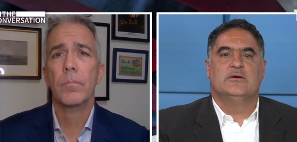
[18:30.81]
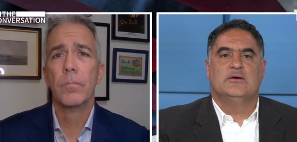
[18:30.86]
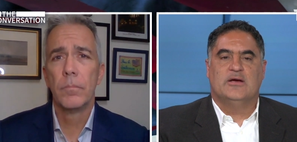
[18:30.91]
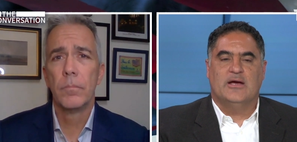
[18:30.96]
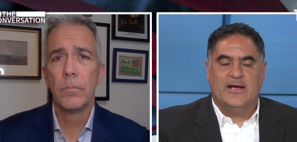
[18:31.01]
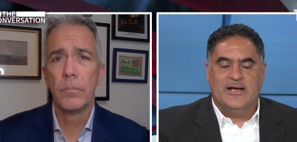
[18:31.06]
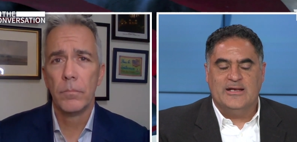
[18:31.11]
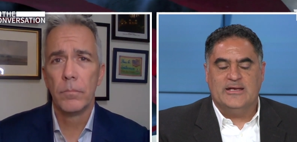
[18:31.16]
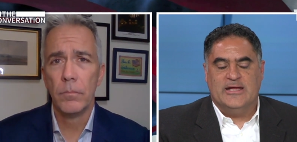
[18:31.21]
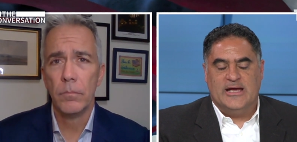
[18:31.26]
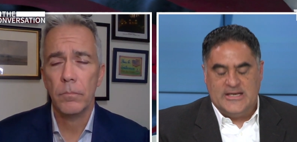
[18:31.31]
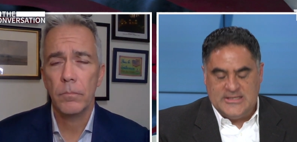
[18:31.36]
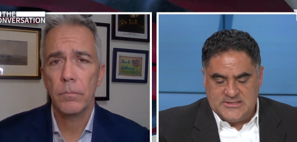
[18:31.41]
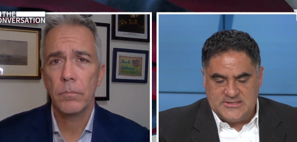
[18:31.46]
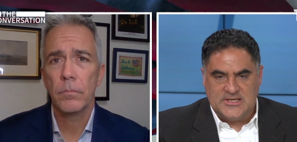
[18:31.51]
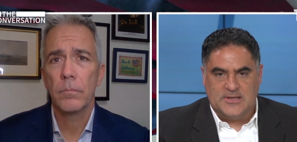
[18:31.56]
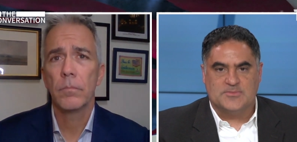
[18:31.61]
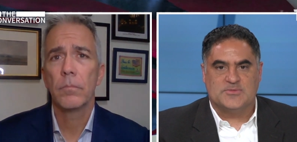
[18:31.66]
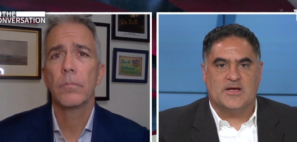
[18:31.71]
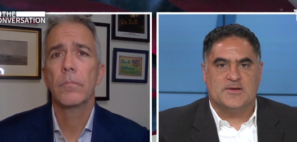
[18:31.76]
Speaker 1: and yes,
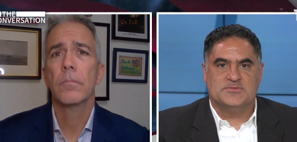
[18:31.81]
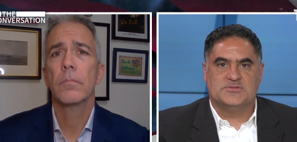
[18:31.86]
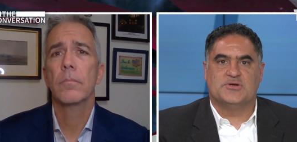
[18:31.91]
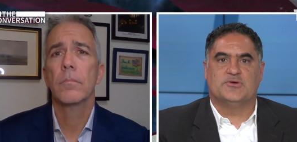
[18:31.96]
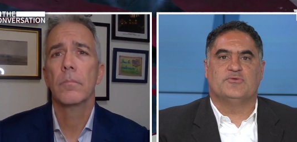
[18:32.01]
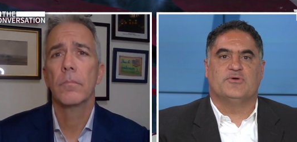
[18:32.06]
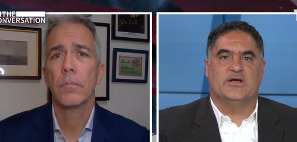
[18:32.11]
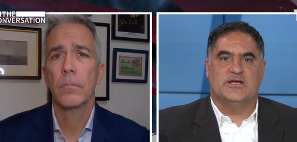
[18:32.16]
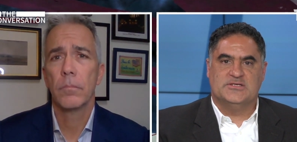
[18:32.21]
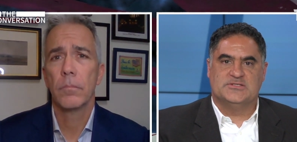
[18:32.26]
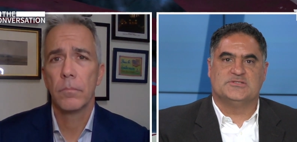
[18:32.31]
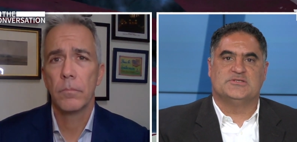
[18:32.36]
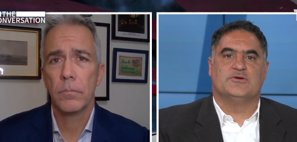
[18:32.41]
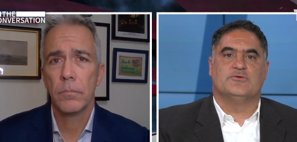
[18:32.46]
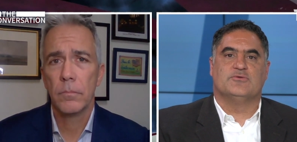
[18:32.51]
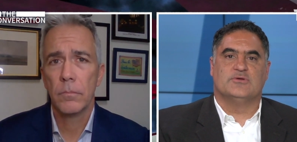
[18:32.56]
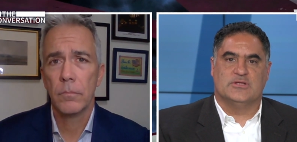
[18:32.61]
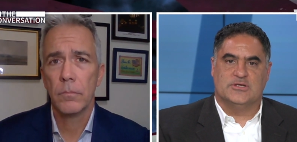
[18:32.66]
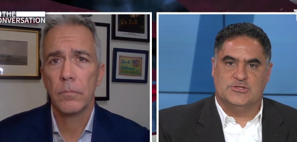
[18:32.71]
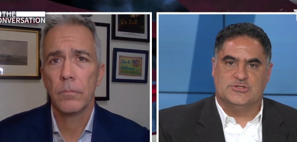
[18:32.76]
sometimes their race, their
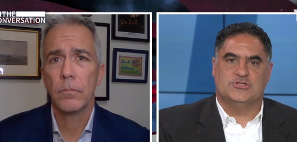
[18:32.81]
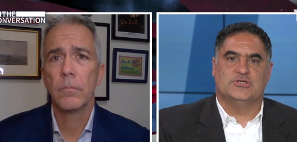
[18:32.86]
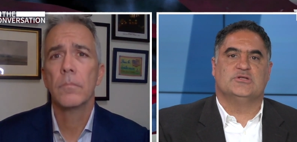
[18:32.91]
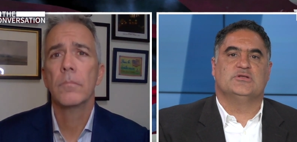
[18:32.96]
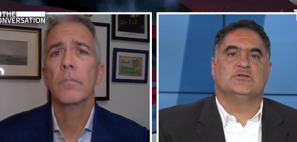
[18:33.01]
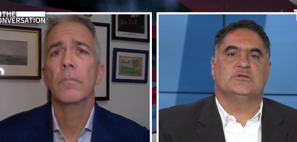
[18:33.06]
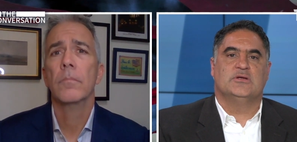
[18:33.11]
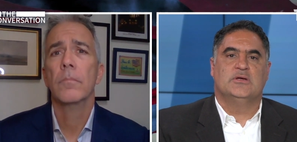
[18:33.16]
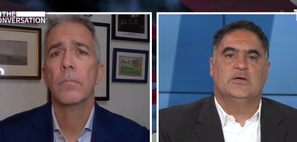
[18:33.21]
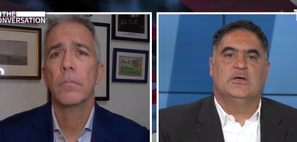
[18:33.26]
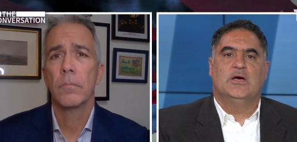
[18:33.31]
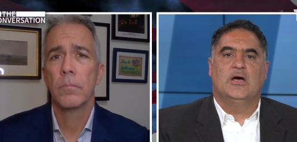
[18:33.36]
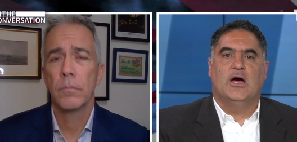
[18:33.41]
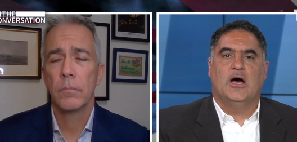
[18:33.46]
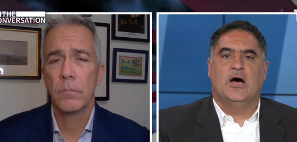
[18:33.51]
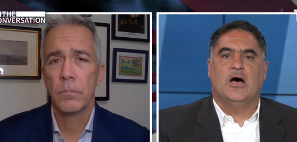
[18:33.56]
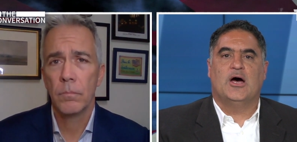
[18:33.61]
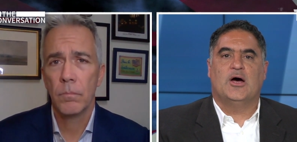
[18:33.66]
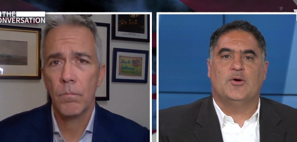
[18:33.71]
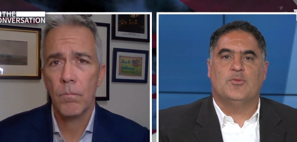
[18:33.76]
religion.
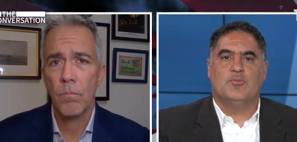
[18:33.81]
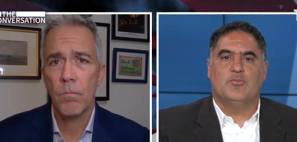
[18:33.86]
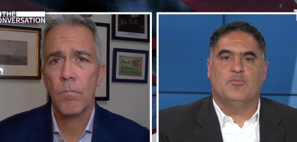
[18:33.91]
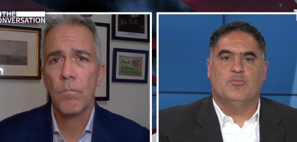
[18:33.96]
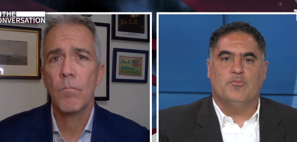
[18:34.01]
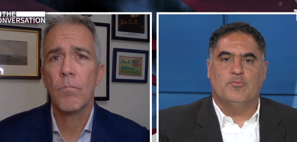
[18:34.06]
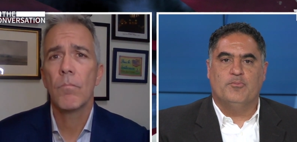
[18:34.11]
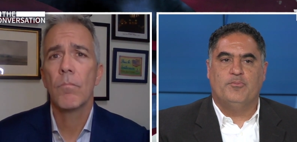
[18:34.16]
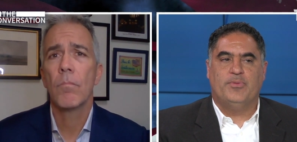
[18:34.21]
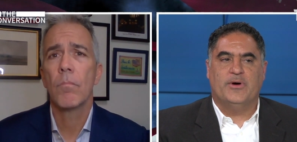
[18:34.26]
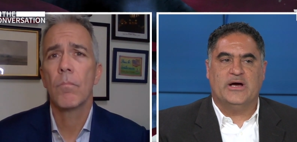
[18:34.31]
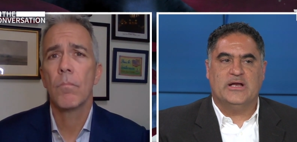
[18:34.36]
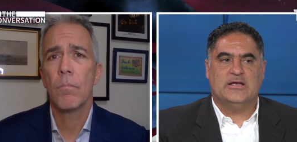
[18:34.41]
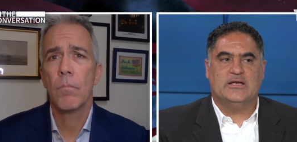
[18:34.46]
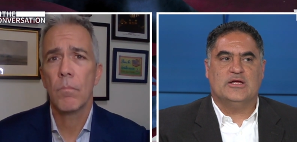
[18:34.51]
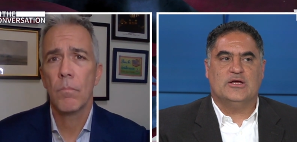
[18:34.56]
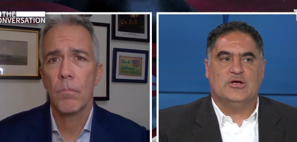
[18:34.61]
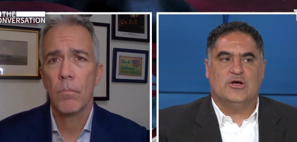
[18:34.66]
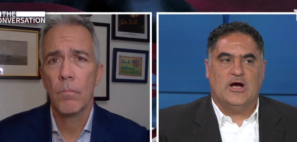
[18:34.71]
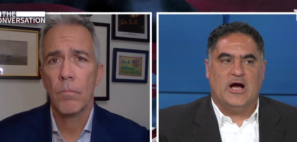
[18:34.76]
Um, but
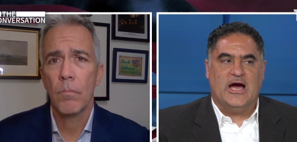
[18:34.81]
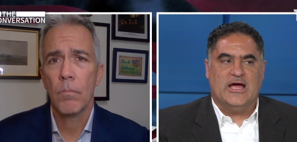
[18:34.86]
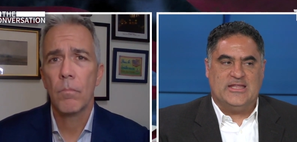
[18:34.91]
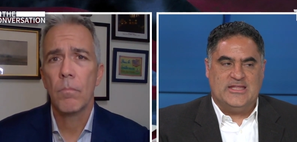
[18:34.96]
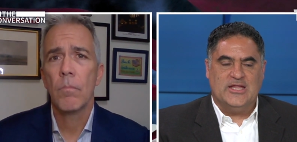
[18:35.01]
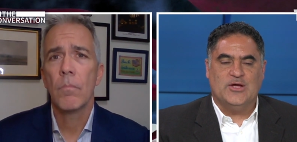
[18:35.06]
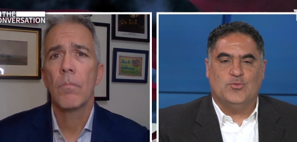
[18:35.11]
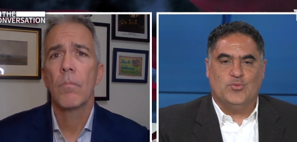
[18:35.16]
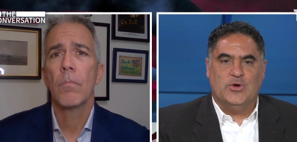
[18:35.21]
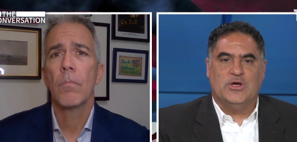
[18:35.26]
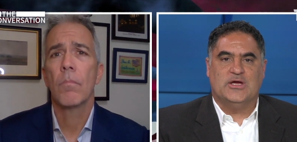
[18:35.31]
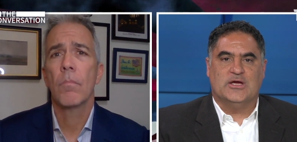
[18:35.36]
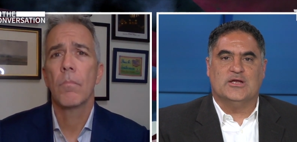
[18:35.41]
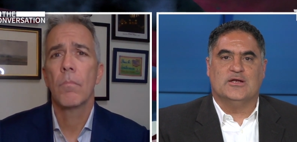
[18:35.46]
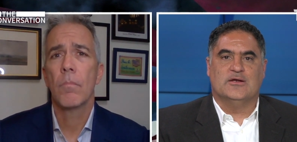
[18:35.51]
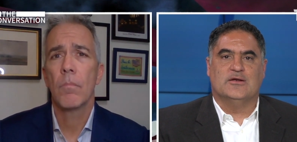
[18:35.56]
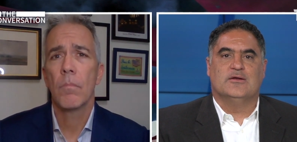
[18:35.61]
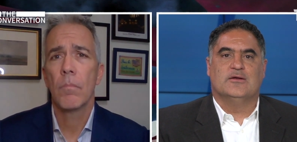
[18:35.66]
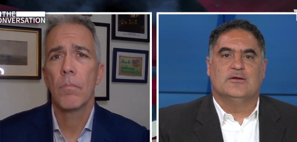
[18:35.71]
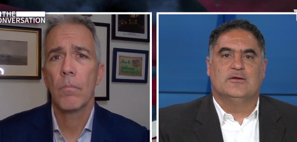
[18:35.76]
I think we can,